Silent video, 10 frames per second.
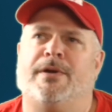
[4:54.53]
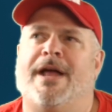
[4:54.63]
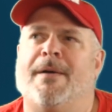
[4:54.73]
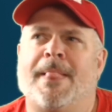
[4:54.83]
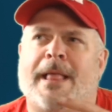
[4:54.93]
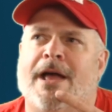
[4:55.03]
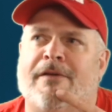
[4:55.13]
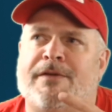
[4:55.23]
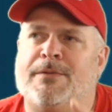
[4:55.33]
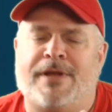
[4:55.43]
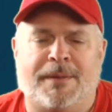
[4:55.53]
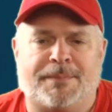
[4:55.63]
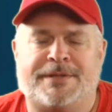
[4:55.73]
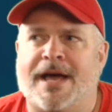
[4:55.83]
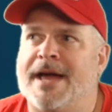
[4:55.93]
Now, a few
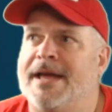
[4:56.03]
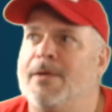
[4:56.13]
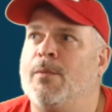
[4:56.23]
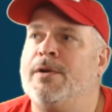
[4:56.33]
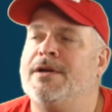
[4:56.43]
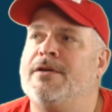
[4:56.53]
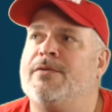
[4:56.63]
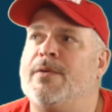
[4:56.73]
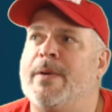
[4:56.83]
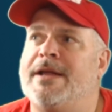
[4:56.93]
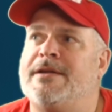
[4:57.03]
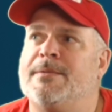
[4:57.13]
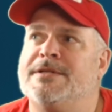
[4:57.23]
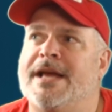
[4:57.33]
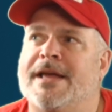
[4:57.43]
tips I wanted to throw out there
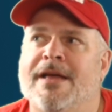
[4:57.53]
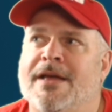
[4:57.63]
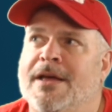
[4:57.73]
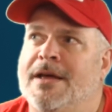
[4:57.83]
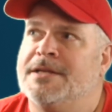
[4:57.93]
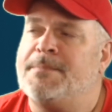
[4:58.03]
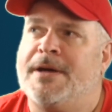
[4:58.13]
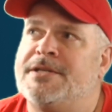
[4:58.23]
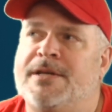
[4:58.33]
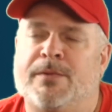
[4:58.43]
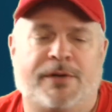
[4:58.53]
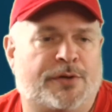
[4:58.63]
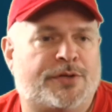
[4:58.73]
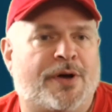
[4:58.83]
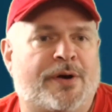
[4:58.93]
was, like, especially when you're
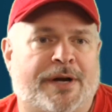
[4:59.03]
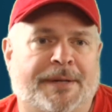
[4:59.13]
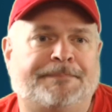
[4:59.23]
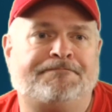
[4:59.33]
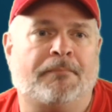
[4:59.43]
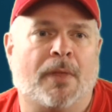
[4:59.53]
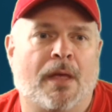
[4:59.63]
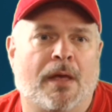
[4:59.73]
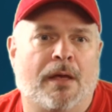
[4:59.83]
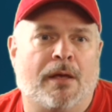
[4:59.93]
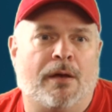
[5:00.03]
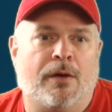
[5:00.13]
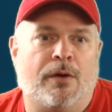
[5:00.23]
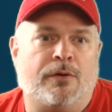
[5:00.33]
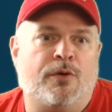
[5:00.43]
starting,
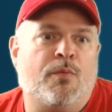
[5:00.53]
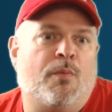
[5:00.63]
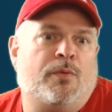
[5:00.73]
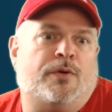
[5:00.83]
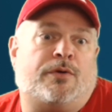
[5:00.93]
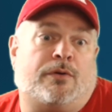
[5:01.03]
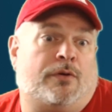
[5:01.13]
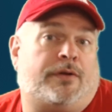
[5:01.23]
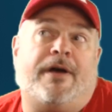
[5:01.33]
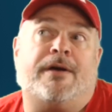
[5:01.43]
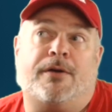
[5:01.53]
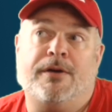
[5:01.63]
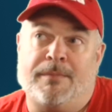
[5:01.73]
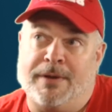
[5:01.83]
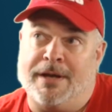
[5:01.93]
your guitar
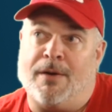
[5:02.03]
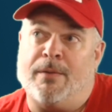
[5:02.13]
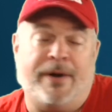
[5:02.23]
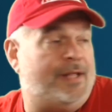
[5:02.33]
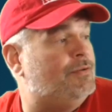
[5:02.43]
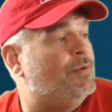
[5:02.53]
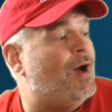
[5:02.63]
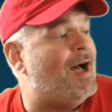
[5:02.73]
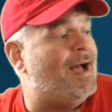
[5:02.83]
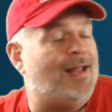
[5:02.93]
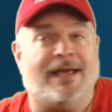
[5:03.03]
could be already too high.